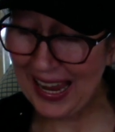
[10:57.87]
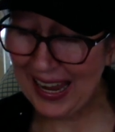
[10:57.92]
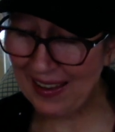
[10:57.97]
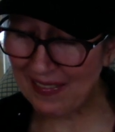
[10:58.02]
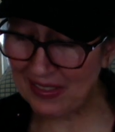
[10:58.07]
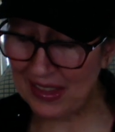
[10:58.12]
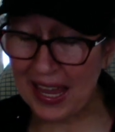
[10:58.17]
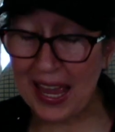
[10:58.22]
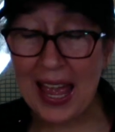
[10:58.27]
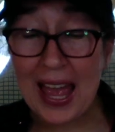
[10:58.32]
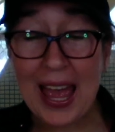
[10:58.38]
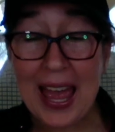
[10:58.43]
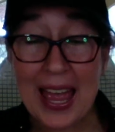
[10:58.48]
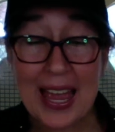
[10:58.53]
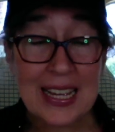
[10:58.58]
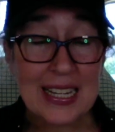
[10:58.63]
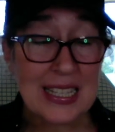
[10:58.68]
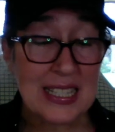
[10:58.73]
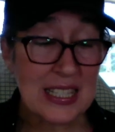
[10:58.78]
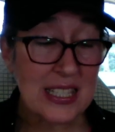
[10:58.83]
and the
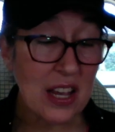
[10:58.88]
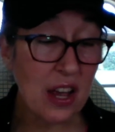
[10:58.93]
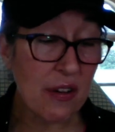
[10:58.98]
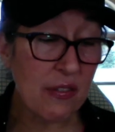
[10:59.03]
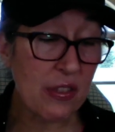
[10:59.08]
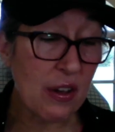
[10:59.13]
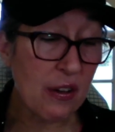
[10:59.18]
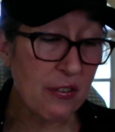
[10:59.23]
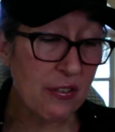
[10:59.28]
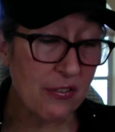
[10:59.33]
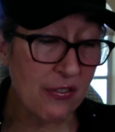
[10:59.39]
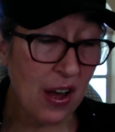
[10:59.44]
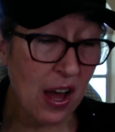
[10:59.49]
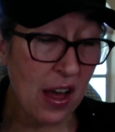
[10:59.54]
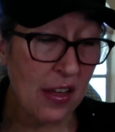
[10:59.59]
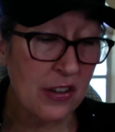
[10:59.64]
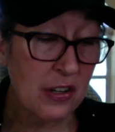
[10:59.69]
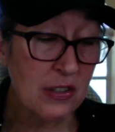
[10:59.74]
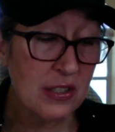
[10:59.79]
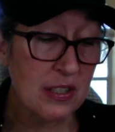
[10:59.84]
heads of the
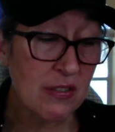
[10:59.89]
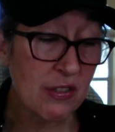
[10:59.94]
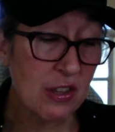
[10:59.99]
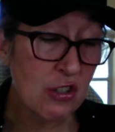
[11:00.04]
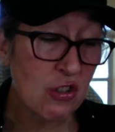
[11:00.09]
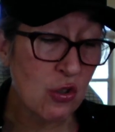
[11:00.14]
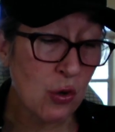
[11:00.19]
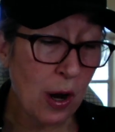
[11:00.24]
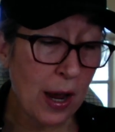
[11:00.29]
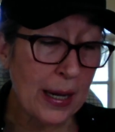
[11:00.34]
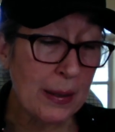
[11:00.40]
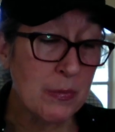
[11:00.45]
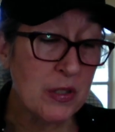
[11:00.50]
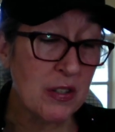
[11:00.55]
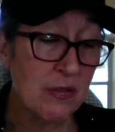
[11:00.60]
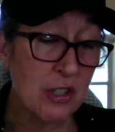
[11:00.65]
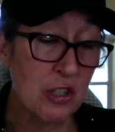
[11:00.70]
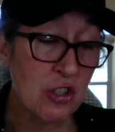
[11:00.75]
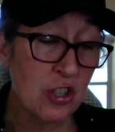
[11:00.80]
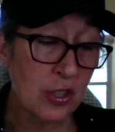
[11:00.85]
fathers of the tribes
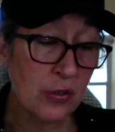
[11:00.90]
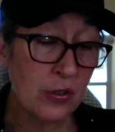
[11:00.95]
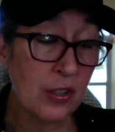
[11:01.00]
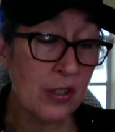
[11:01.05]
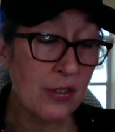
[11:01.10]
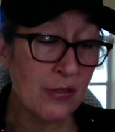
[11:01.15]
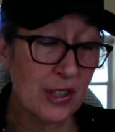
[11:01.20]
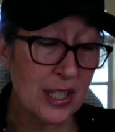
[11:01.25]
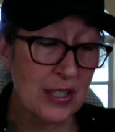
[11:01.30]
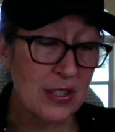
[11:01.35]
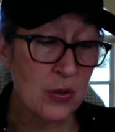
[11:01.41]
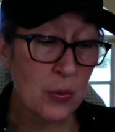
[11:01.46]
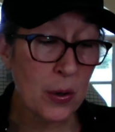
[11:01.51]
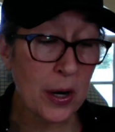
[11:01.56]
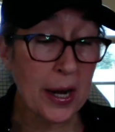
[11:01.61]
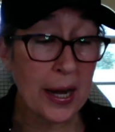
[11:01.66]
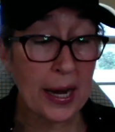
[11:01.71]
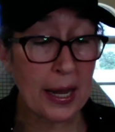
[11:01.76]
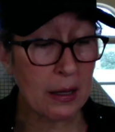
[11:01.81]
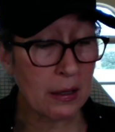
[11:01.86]
of the children of
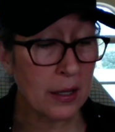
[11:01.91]
Israel